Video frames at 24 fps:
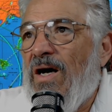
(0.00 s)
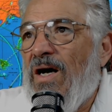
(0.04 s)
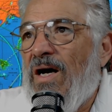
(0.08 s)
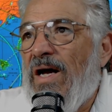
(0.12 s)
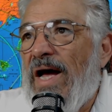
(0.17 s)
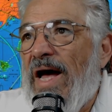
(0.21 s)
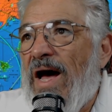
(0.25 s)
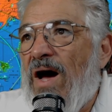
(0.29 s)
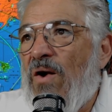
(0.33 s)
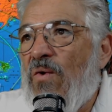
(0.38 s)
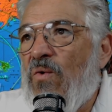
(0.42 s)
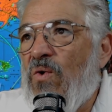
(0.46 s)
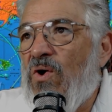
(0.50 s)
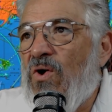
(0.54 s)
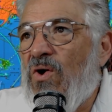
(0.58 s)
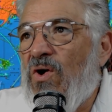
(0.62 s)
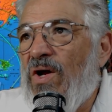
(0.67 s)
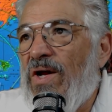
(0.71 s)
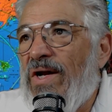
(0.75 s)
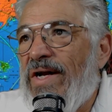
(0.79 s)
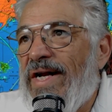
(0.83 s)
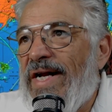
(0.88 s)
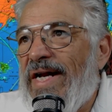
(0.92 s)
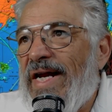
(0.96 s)

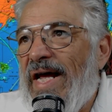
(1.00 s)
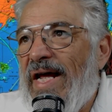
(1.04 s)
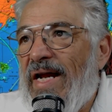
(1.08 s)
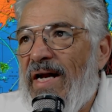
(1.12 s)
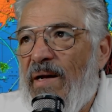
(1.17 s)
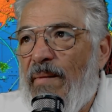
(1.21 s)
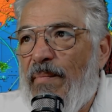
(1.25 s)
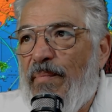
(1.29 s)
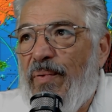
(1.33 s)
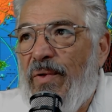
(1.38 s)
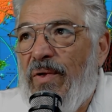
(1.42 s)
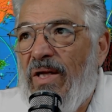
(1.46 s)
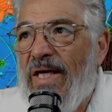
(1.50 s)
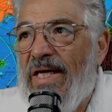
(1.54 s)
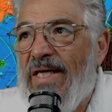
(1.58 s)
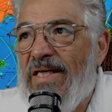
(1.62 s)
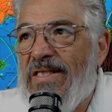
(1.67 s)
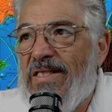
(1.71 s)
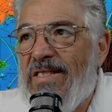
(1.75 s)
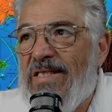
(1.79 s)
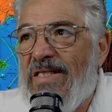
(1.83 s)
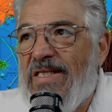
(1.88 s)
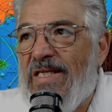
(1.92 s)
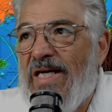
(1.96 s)

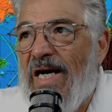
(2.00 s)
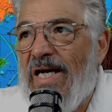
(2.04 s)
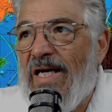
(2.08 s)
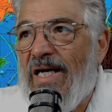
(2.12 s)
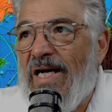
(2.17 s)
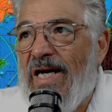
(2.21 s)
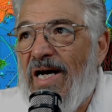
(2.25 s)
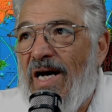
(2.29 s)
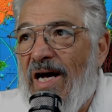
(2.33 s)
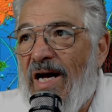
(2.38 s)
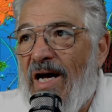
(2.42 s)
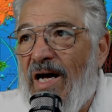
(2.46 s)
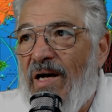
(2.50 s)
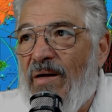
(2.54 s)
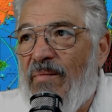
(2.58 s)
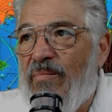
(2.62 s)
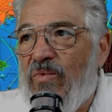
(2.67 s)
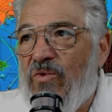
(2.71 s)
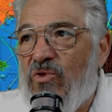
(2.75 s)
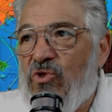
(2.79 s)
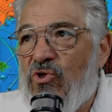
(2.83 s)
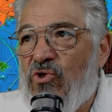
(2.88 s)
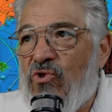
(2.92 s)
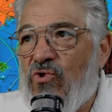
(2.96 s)

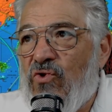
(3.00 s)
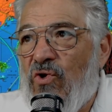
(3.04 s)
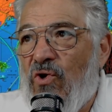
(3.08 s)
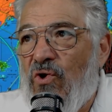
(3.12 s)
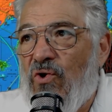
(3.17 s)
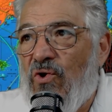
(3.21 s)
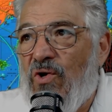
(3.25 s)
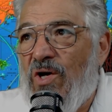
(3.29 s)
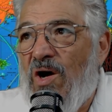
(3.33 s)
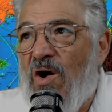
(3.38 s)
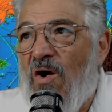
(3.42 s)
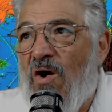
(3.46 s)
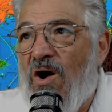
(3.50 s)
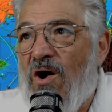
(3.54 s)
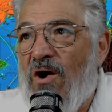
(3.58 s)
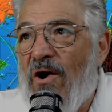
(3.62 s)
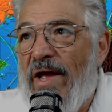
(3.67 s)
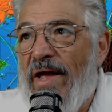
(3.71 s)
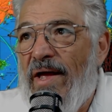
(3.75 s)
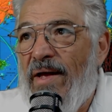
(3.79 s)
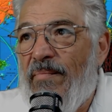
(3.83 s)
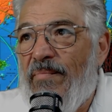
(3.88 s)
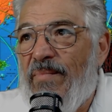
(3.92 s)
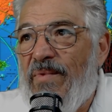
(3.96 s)

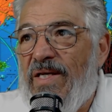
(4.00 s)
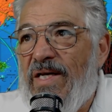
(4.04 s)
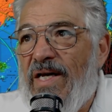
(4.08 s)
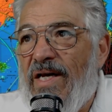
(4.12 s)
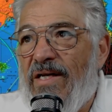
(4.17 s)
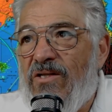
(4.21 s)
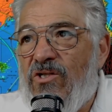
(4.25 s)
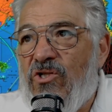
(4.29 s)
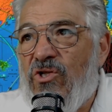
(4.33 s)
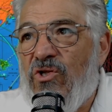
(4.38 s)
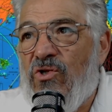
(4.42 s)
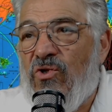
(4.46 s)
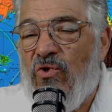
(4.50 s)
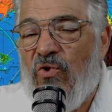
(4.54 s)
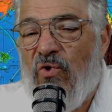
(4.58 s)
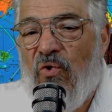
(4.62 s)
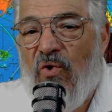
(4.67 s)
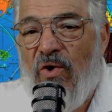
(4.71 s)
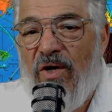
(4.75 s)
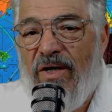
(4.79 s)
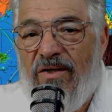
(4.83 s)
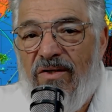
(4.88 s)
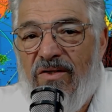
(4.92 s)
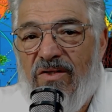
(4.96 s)

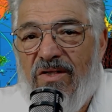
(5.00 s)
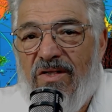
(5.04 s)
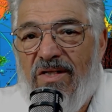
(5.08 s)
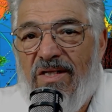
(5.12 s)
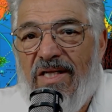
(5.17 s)
ournetplace.com/RM-noise.